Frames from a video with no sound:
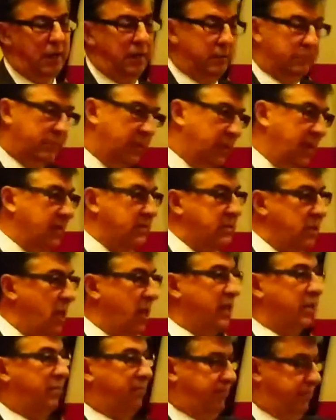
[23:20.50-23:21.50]
Now that's
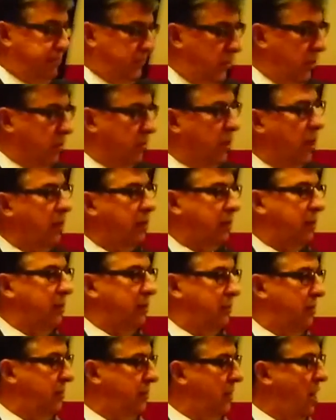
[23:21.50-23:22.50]
not
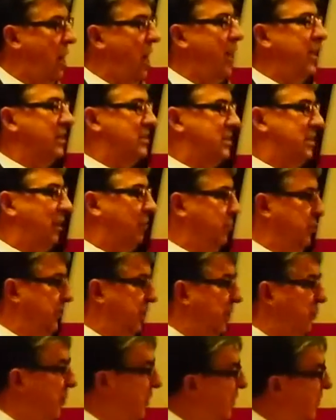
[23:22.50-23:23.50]
the highest number
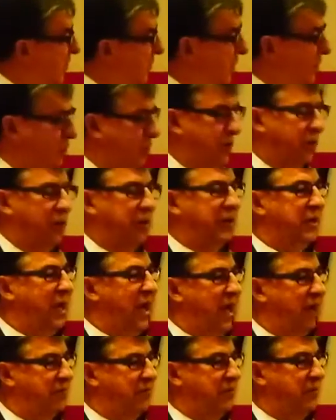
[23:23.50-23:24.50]
that we're going to
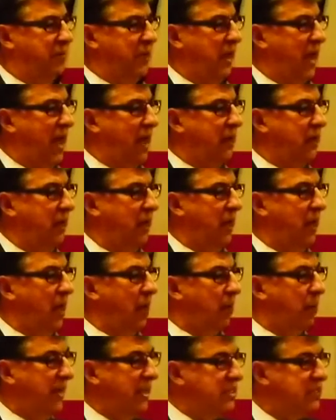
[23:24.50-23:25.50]
have to be at,
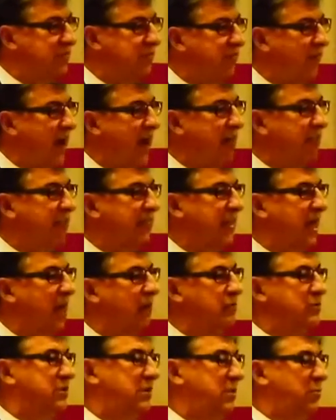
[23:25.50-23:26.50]
but it's
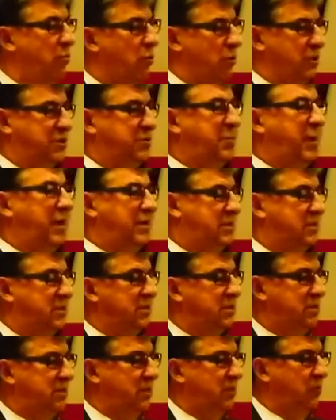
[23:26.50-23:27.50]
5,000 more
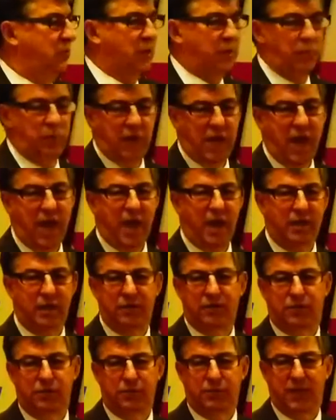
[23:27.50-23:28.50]
spaces than what we had
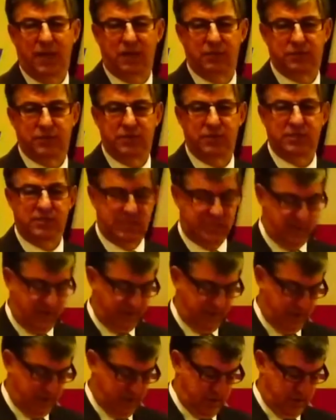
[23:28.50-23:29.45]
in 2007.